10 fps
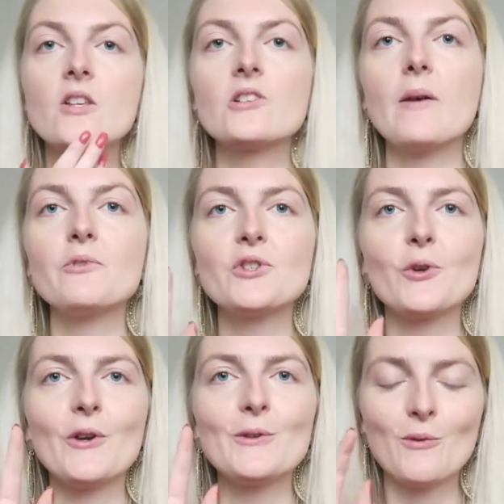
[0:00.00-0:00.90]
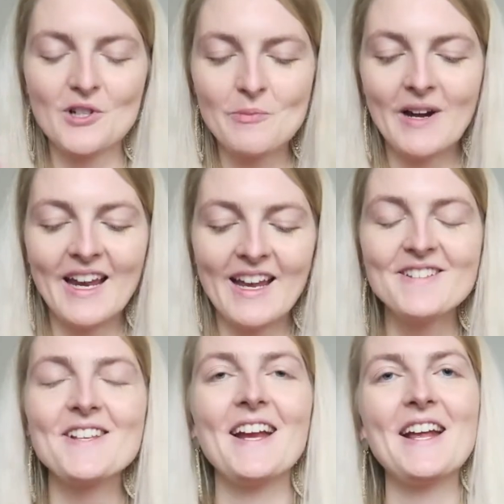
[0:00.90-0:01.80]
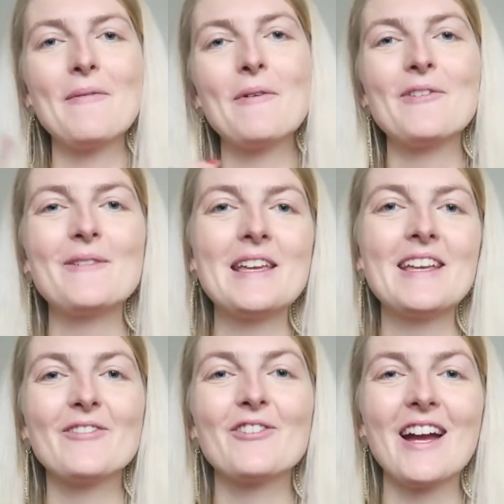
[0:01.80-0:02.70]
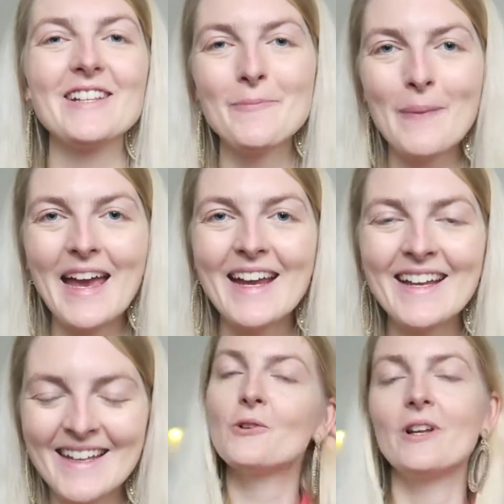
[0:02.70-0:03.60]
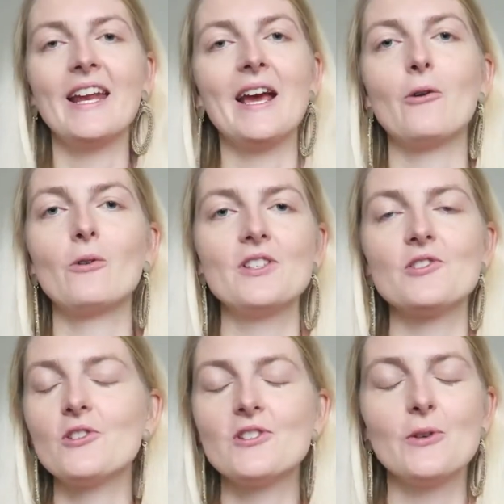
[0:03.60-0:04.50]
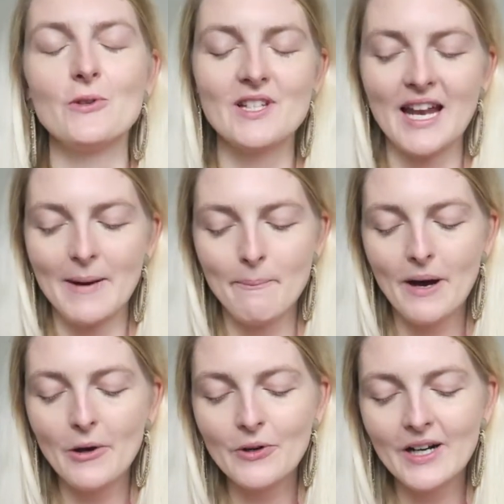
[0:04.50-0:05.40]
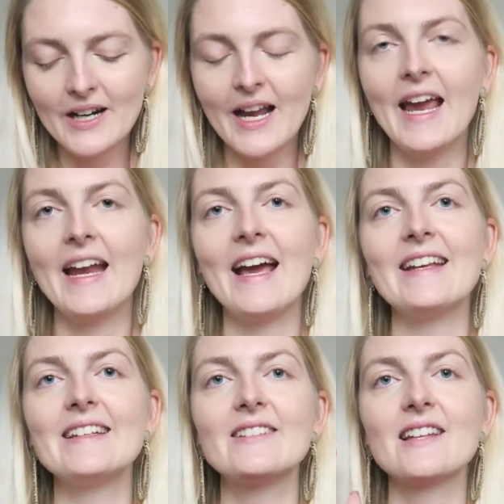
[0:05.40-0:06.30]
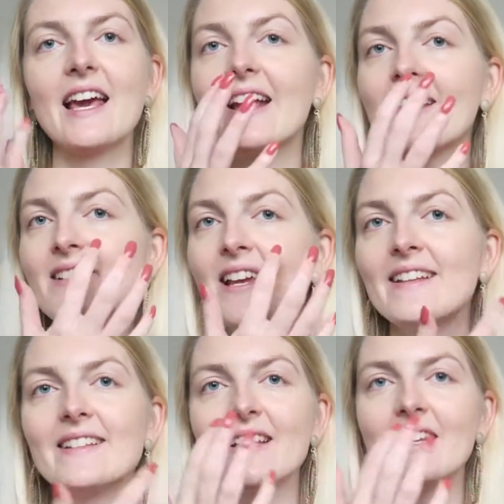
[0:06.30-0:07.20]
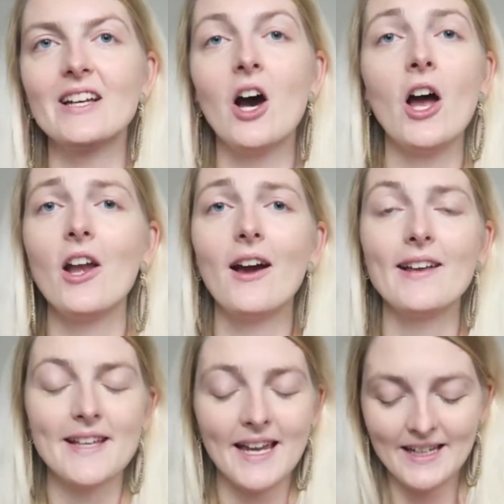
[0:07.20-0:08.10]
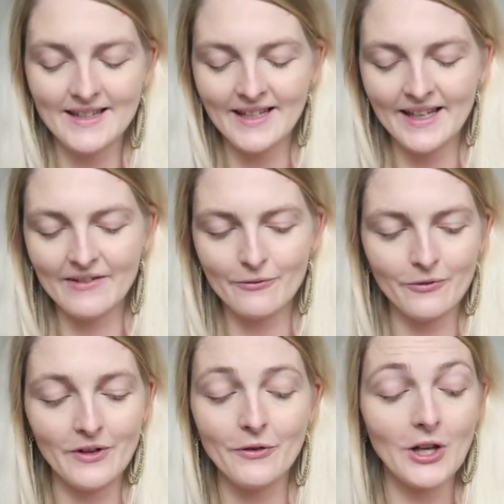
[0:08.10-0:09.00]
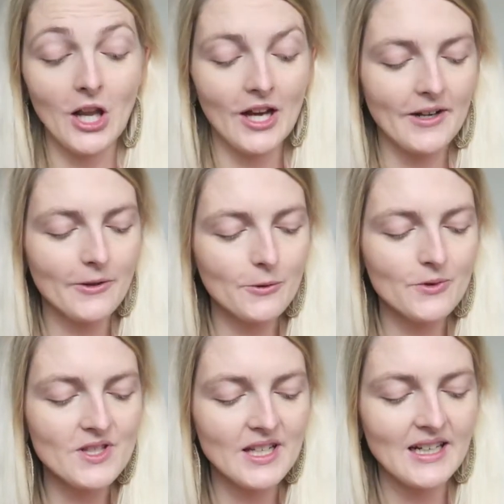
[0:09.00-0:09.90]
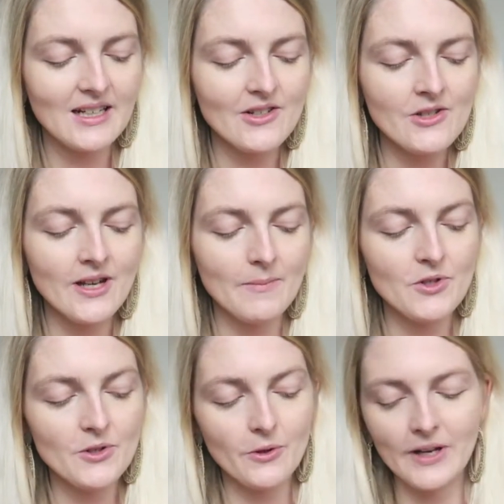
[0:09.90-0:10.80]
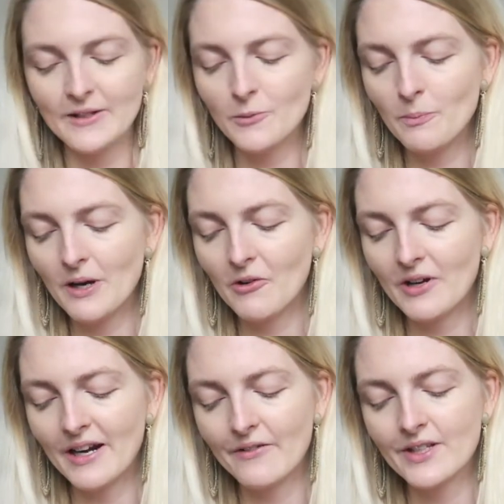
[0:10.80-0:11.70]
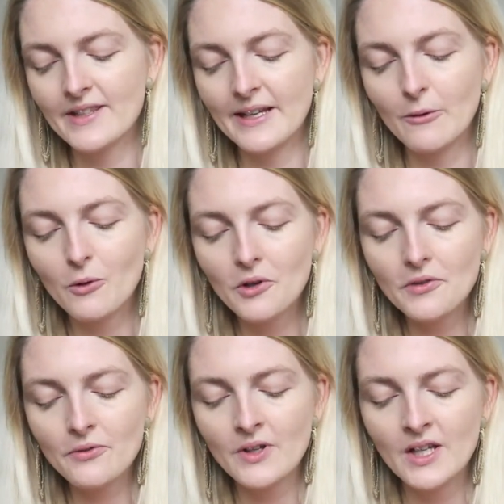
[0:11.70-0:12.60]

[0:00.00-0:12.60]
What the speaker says: So I'm just going to wash my hands and I will be right back. So then I always just use a powder and I didn't, like I said, highlight anything with a lighter concealer. So I'm just going to powder everything off.